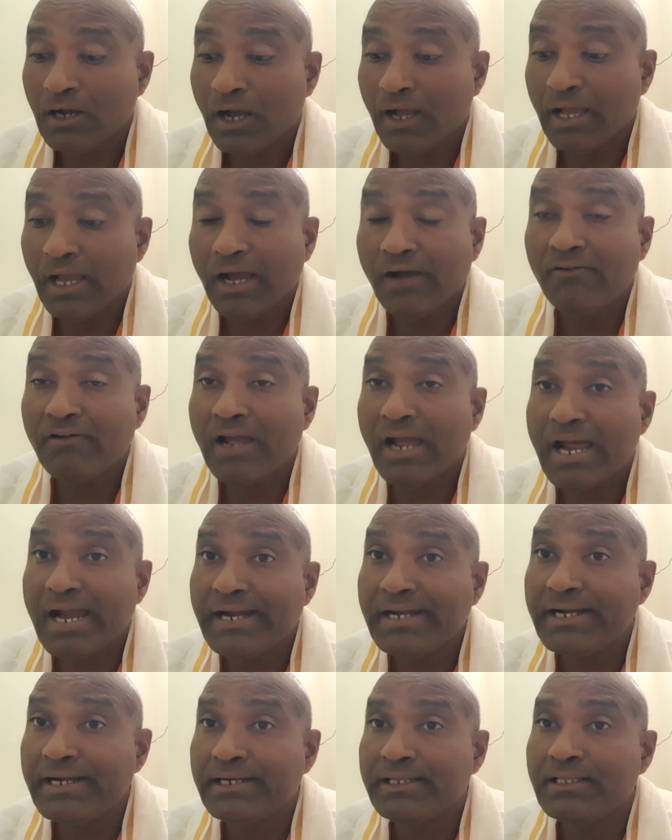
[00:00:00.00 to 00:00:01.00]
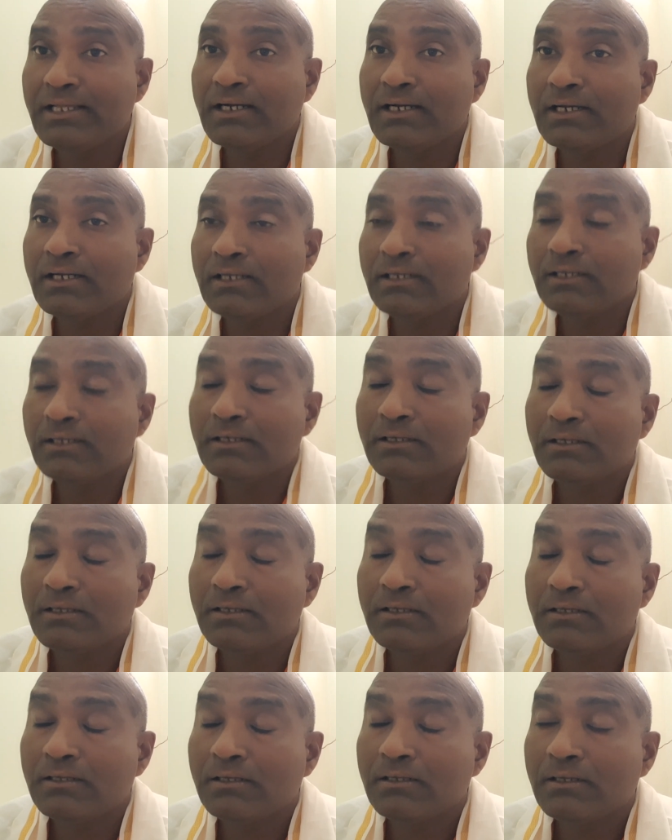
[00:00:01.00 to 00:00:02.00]
I have added the
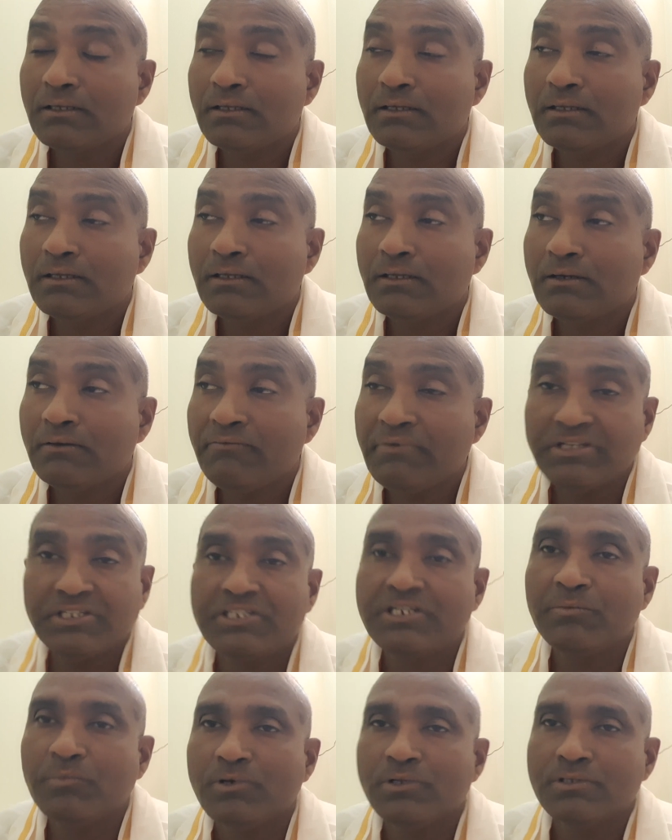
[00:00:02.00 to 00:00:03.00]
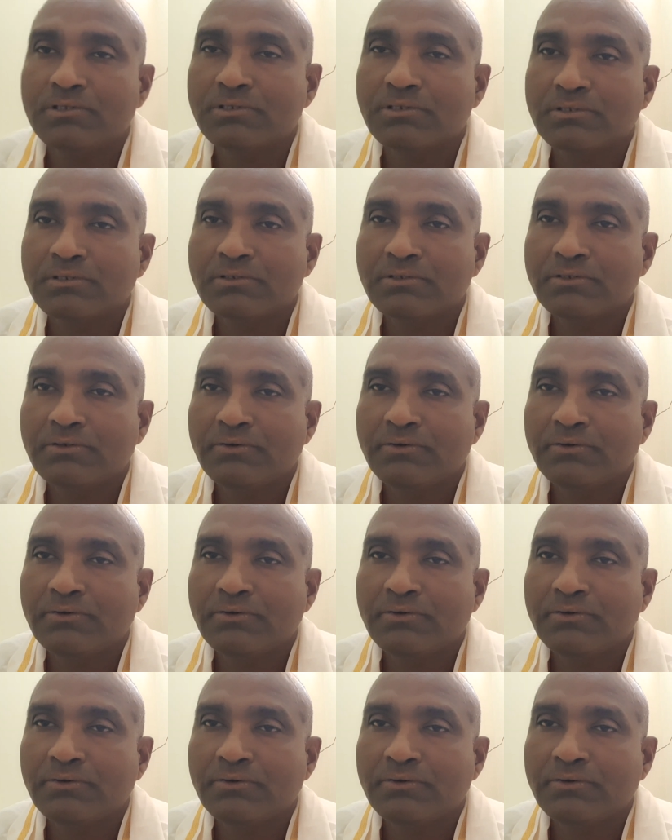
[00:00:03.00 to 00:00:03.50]
vegetables.